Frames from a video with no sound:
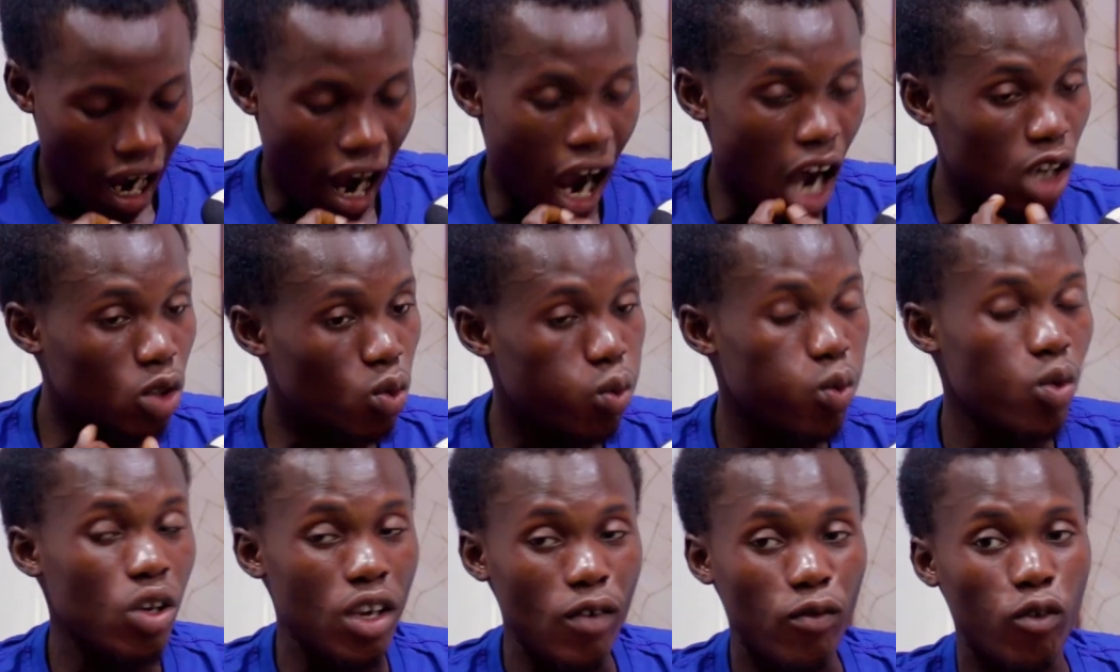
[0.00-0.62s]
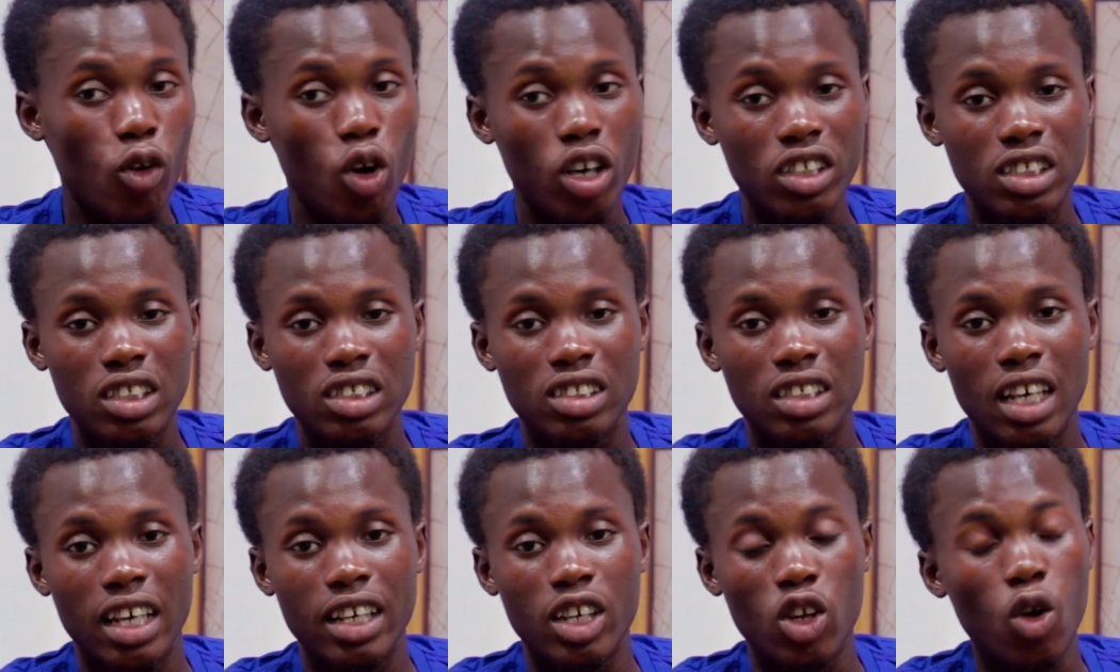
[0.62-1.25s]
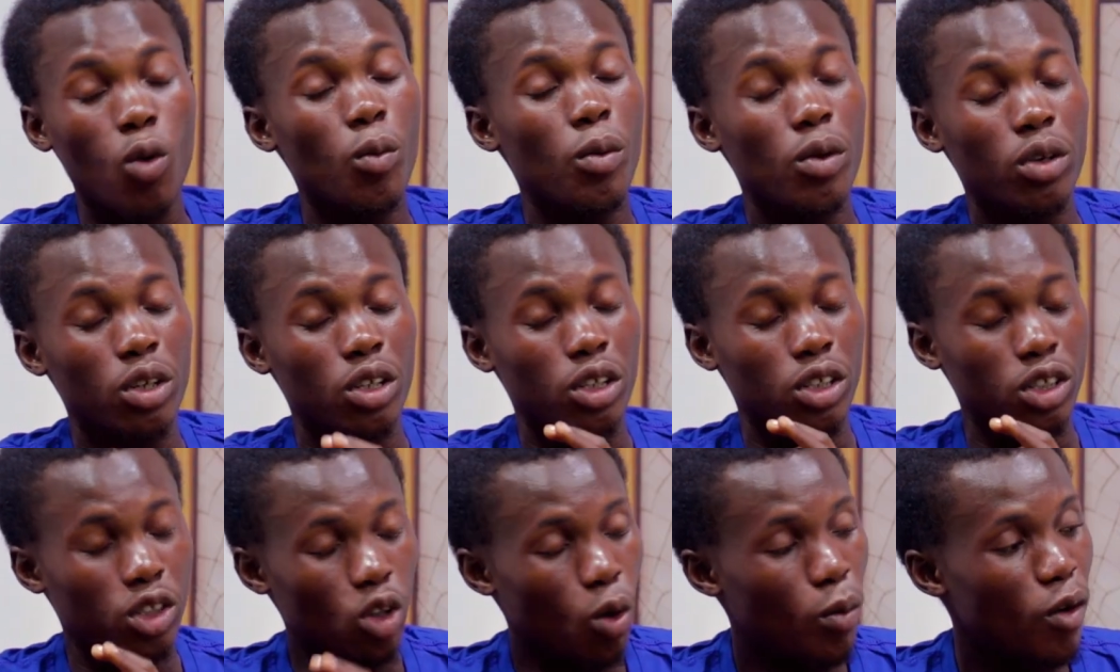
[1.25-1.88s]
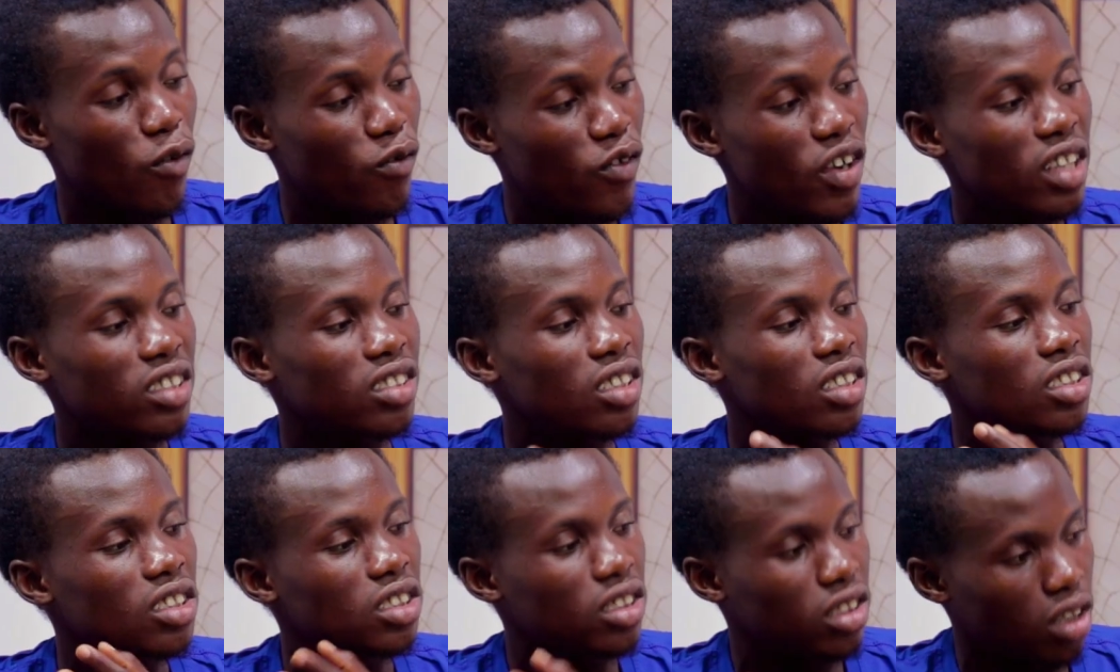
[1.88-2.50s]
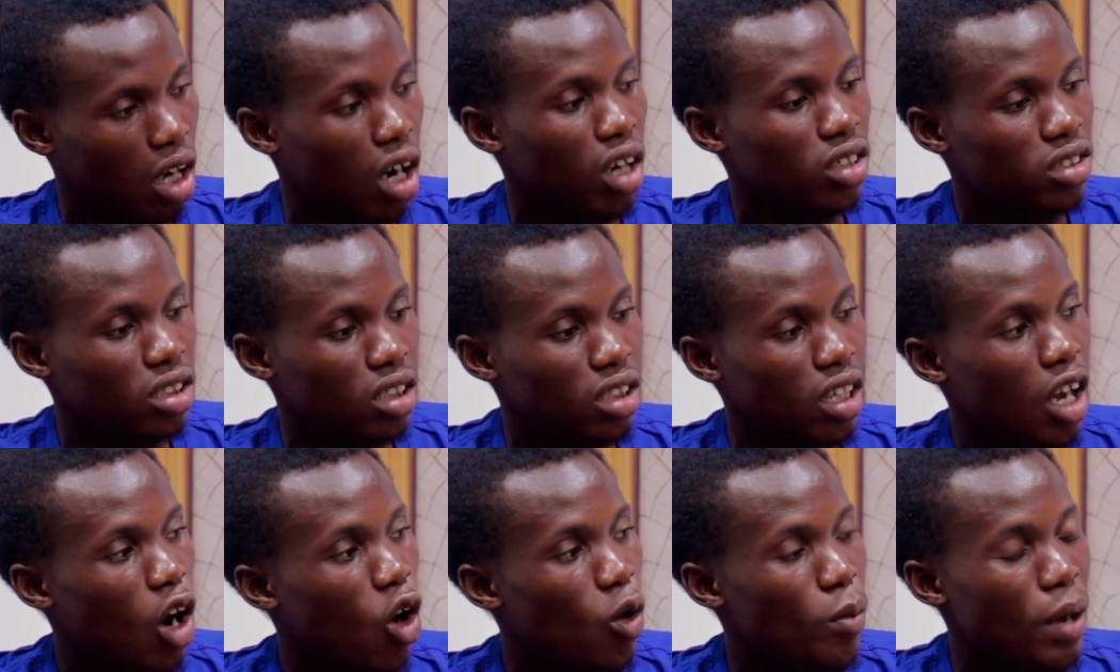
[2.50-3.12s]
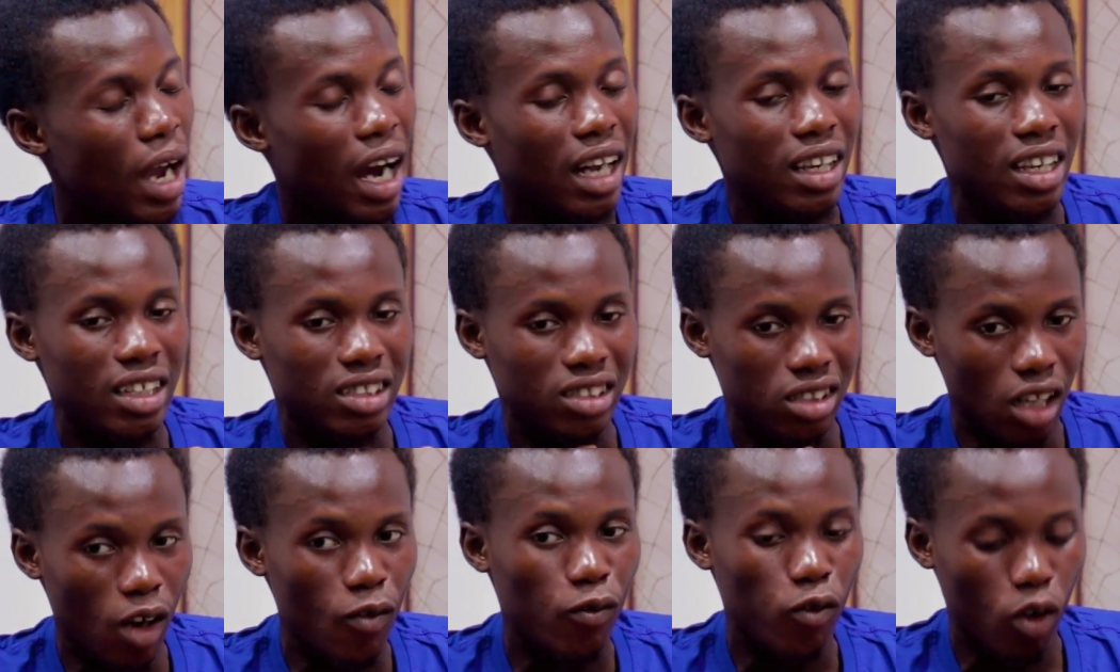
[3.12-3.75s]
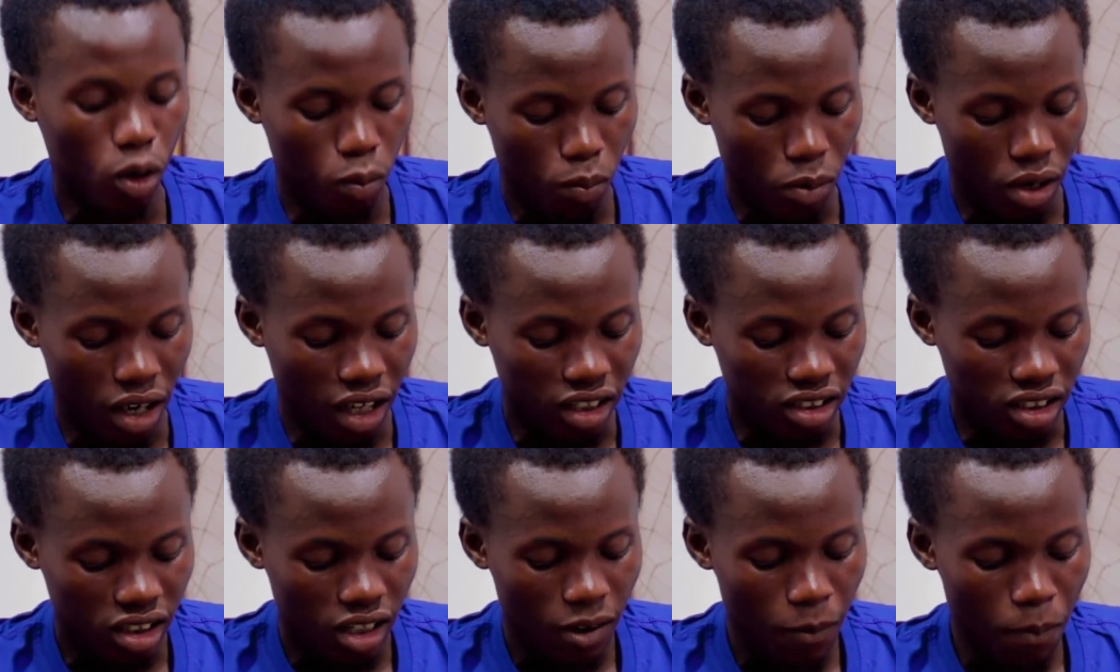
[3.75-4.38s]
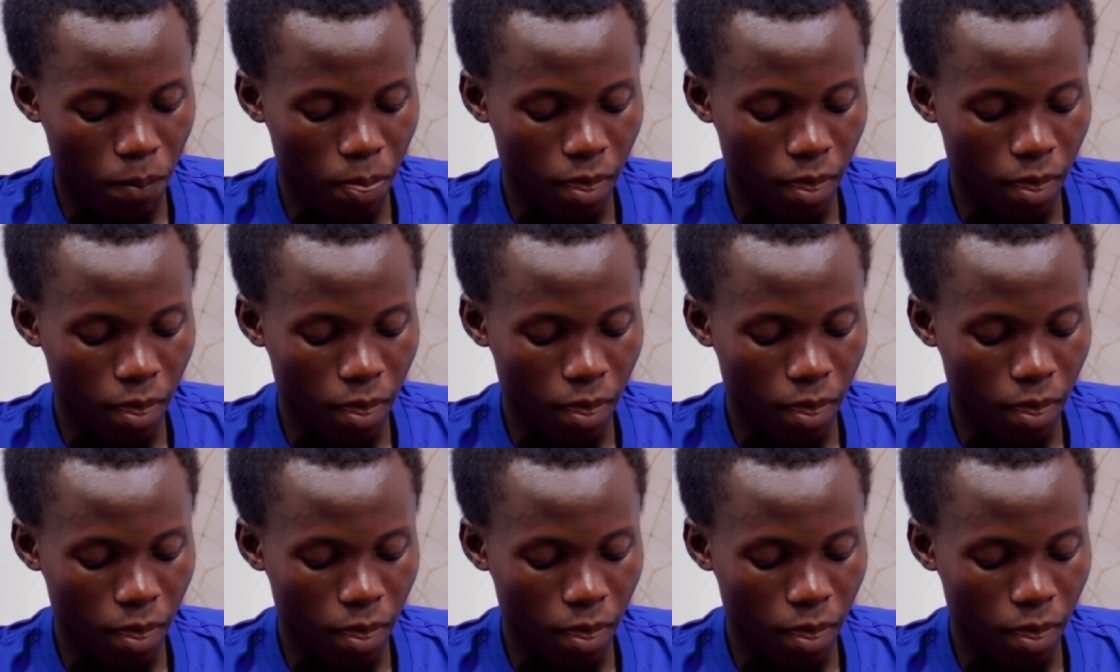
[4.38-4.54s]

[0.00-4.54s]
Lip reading: as we've already said, they'll be facing Chelsea. That will be at the Stamford Bridge.